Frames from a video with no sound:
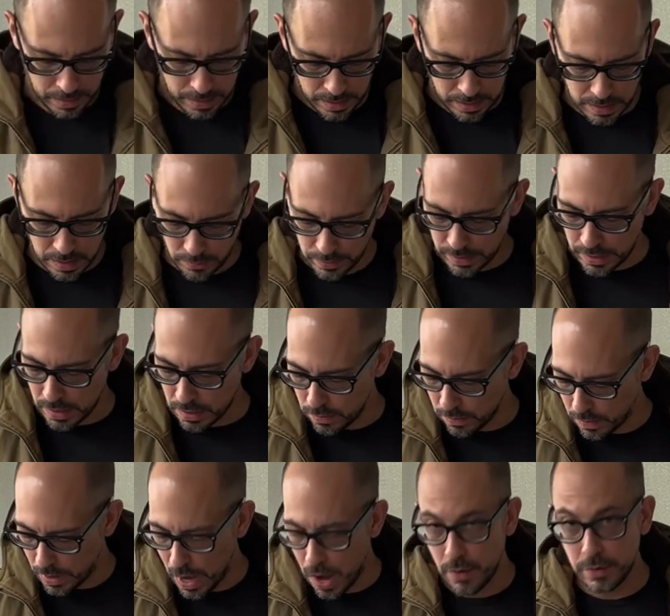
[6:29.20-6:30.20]
And there we
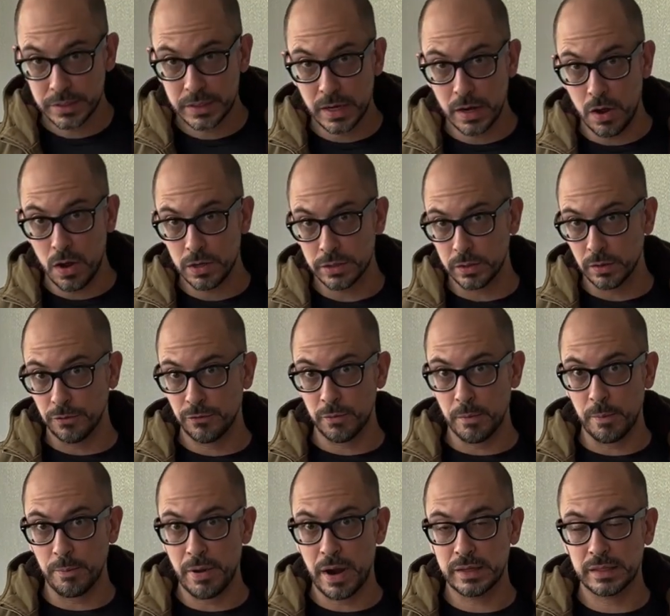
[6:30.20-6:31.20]
go. I would say also from
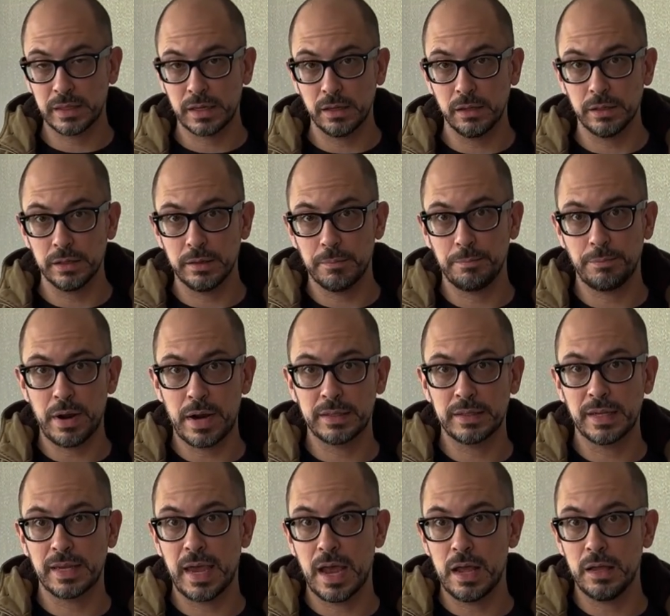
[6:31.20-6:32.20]
a
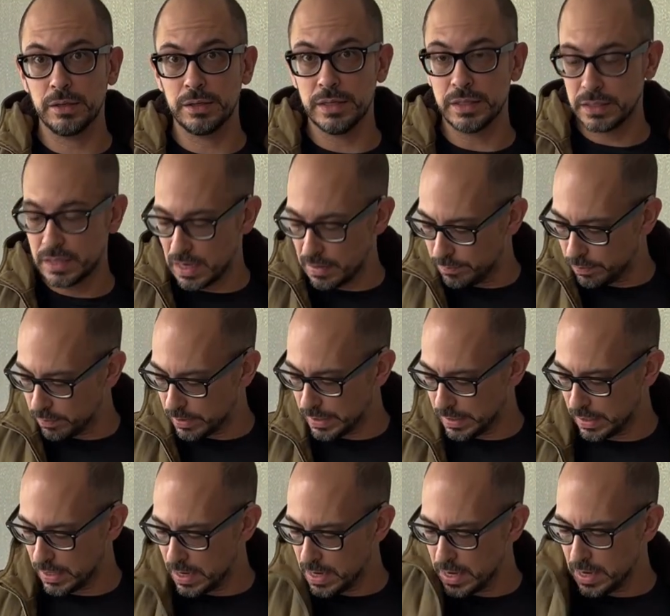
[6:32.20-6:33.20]
practicality standpoint,
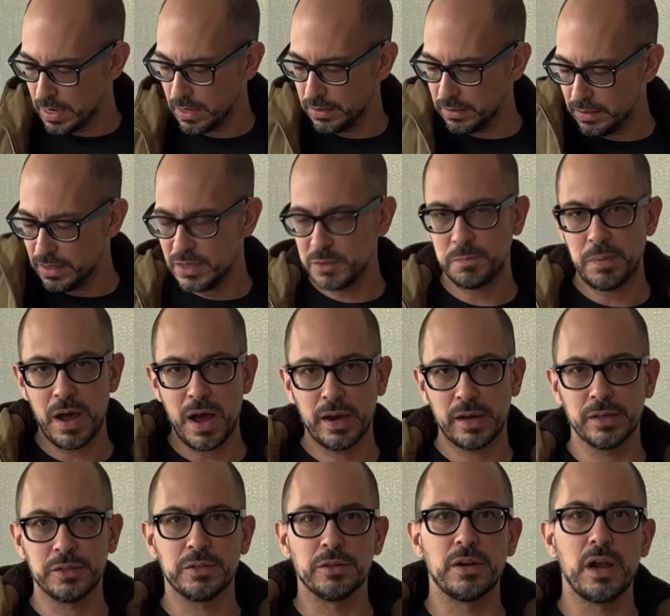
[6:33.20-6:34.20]
these
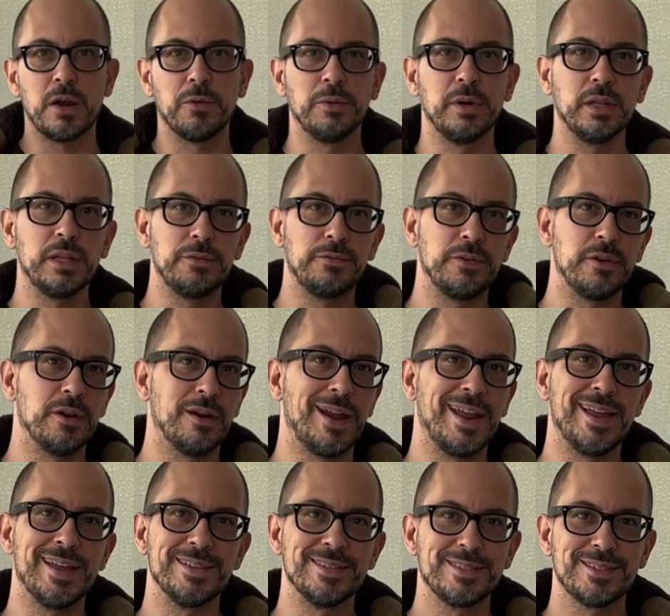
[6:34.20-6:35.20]
pockets are not really for your
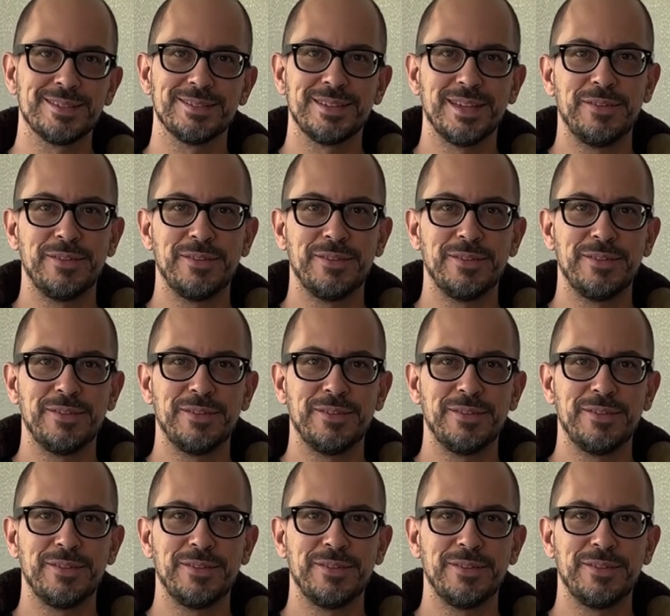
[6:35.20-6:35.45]
hands.